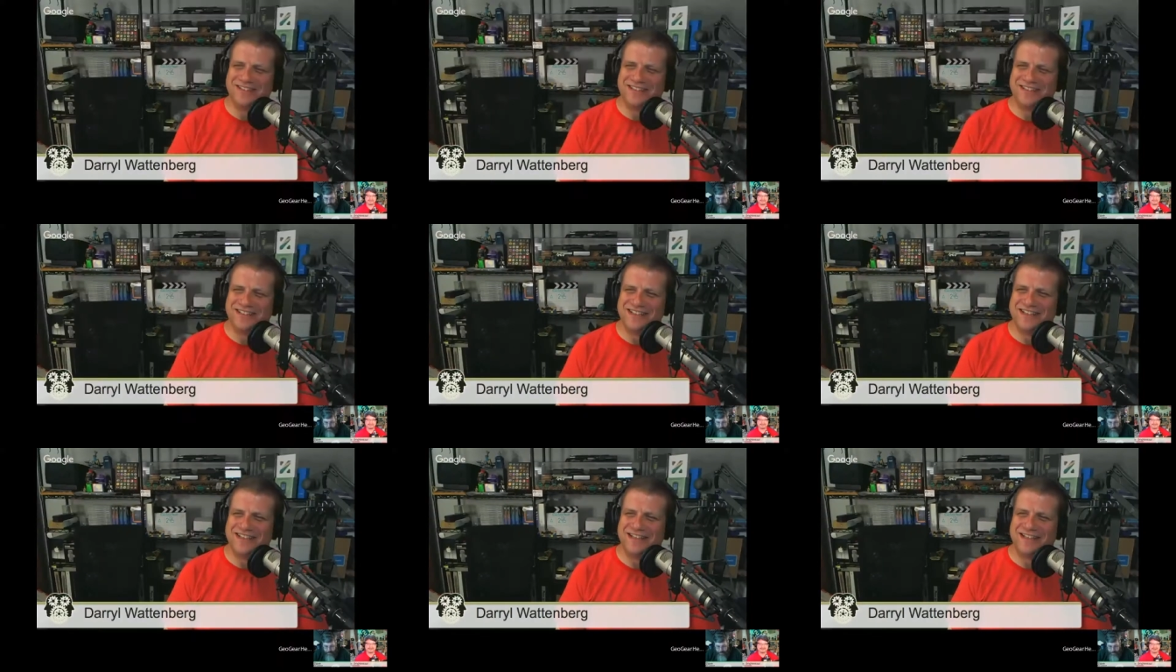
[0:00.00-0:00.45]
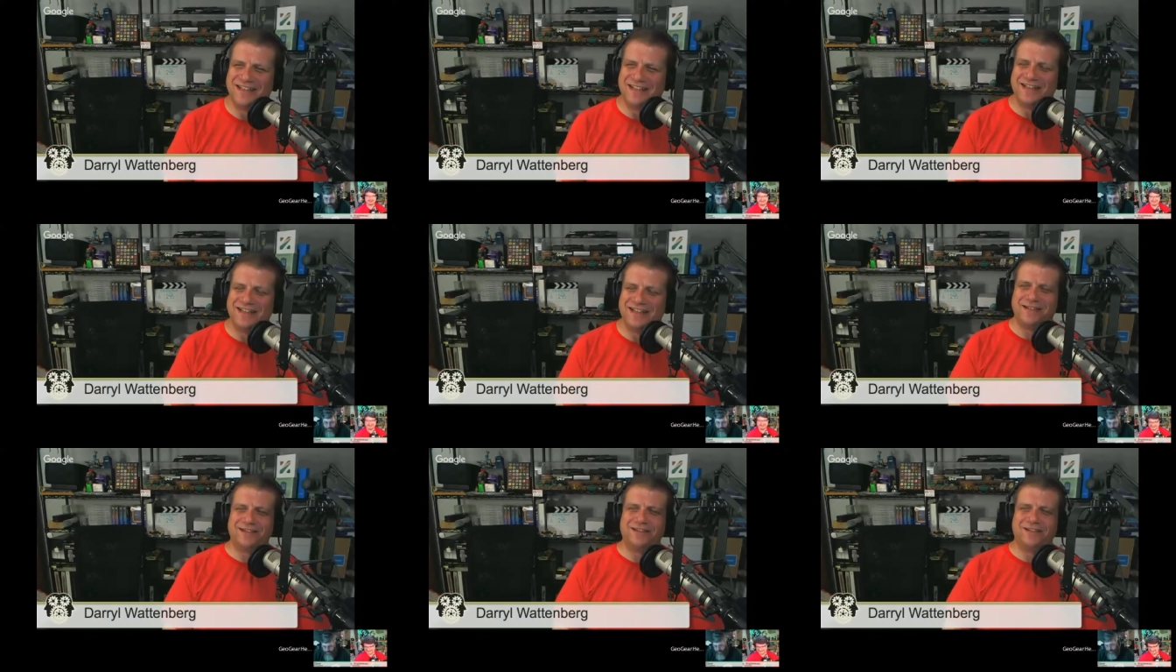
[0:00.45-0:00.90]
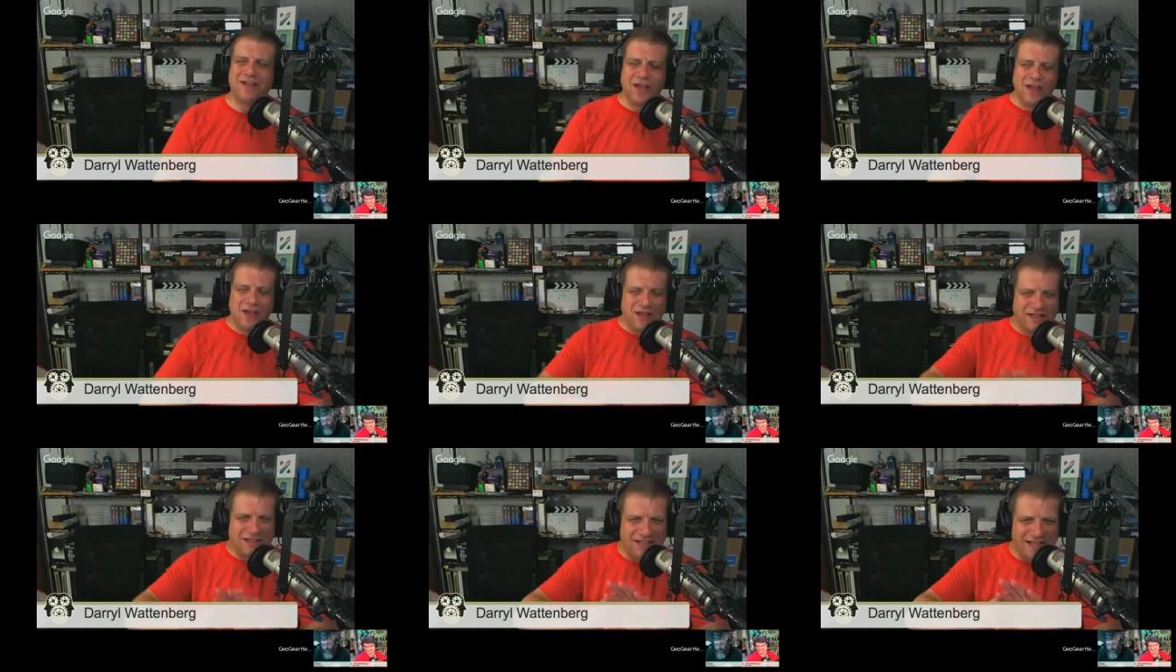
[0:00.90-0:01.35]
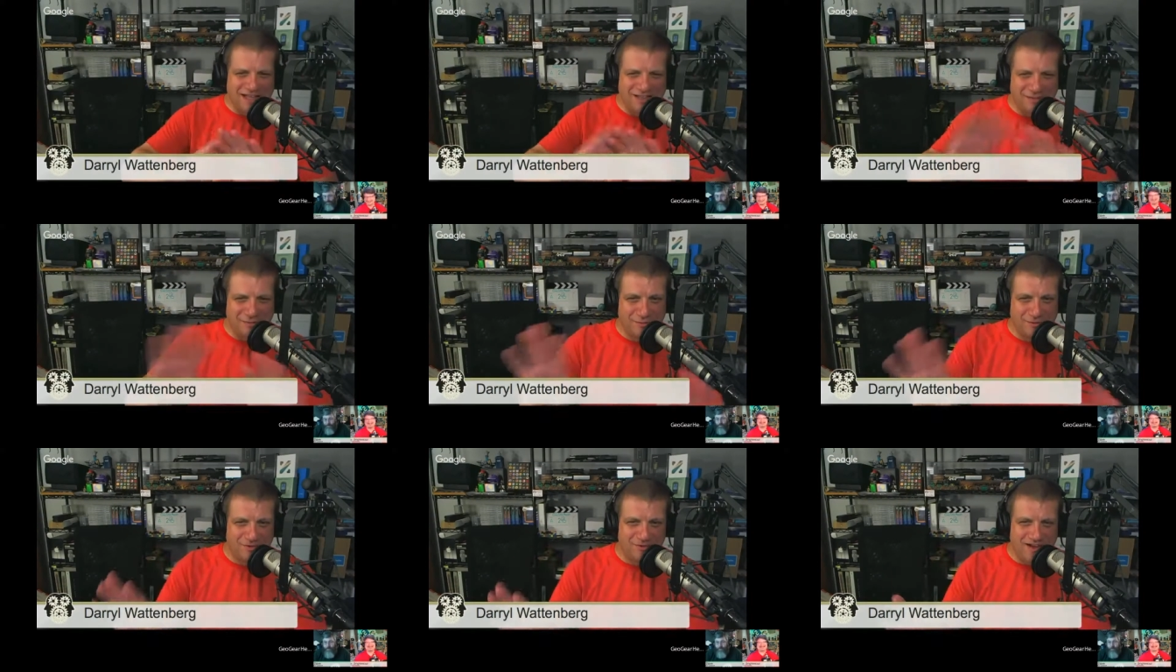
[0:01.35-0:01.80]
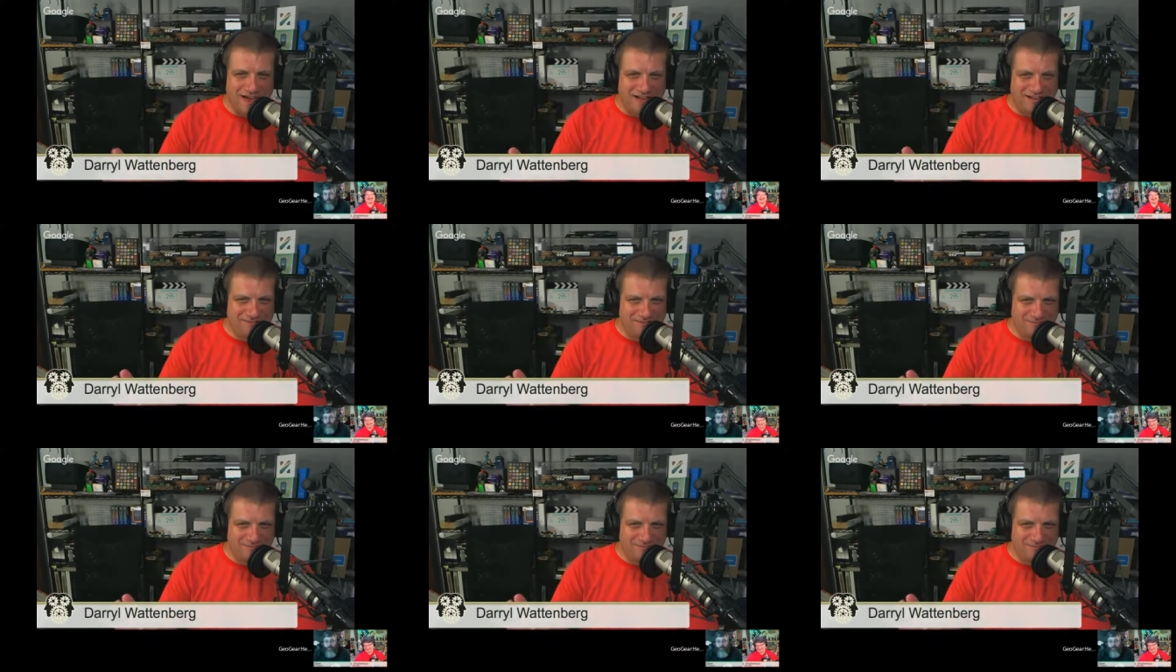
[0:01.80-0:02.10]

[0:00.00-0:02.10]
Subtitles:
Yeah. Let's move on.